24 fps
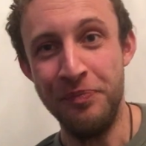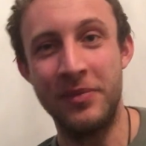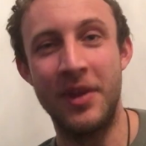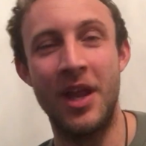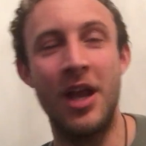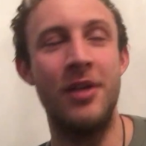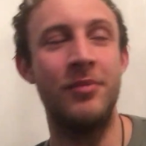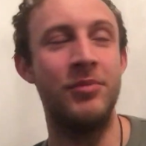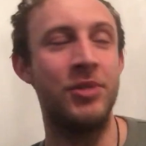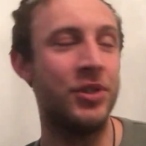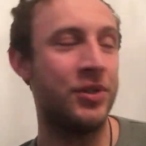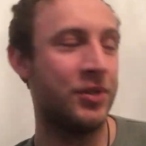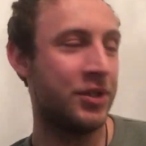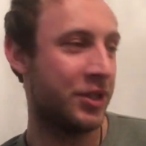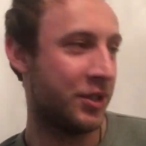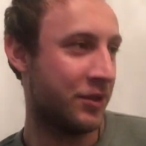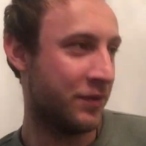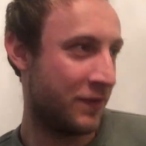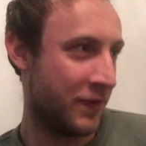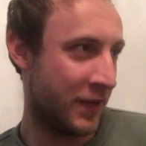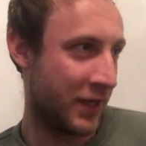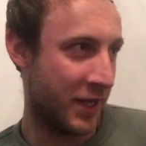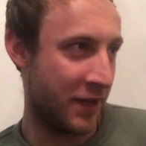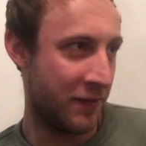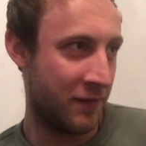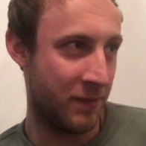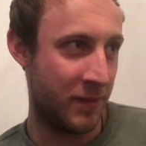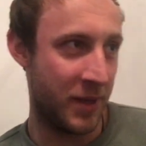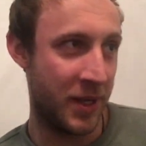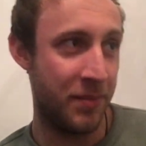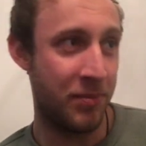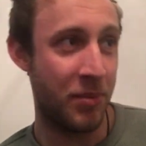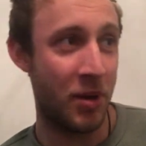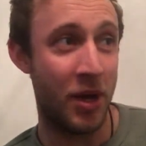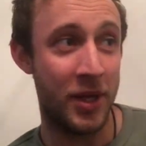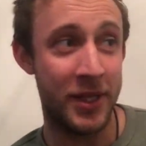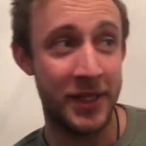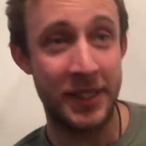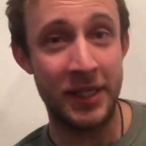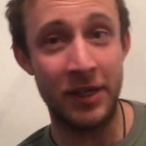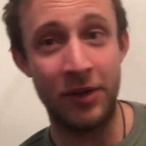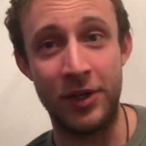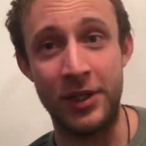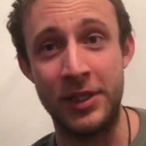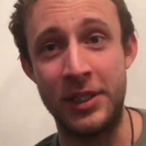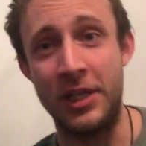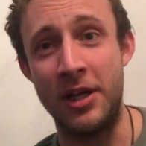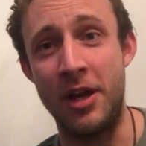I'm sure she'll forgive me, but
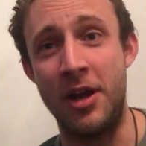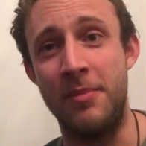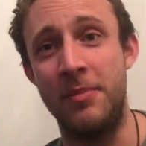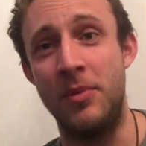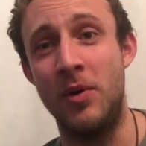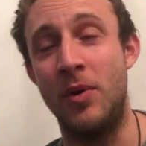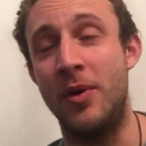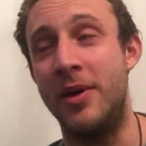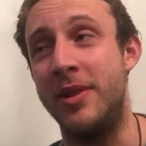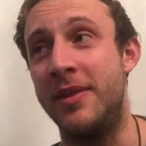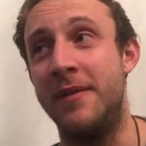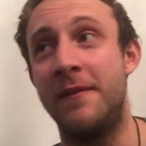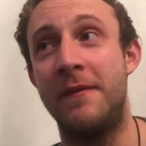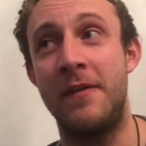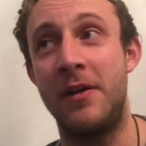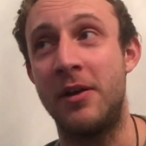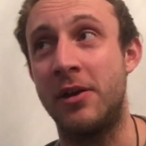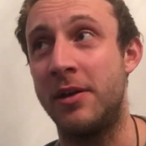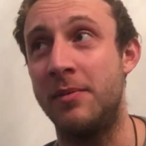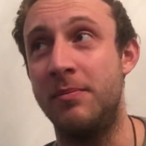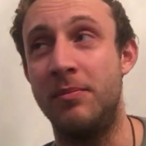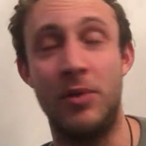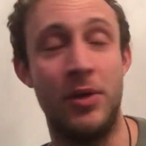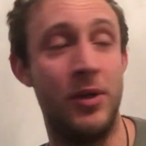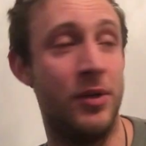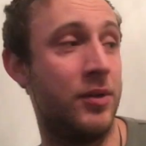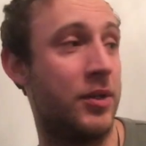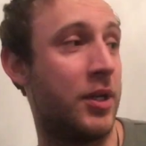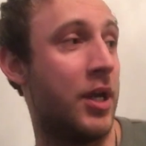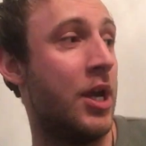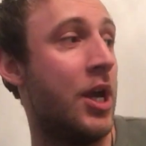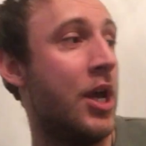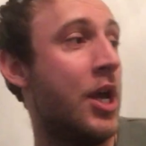seriously, I'm not in the fucking mood.